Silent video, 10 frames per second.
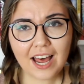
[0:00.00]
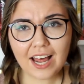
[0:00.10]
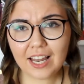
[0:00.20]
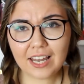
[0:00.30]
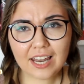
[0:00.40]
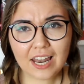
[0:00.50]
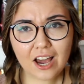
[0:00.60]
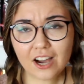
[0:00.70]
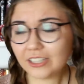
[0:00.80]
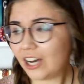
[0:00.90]
a
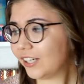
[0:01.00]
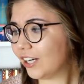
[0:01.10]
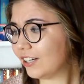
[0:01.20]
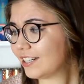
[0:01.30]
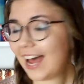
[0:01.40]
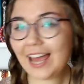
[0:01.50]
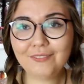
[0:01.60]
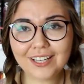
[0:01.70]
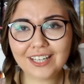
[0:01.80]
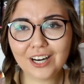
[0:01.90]
long
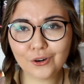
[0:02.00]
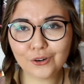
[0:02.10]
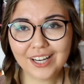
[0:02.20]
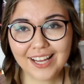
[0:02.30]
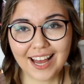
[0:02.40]
time ago.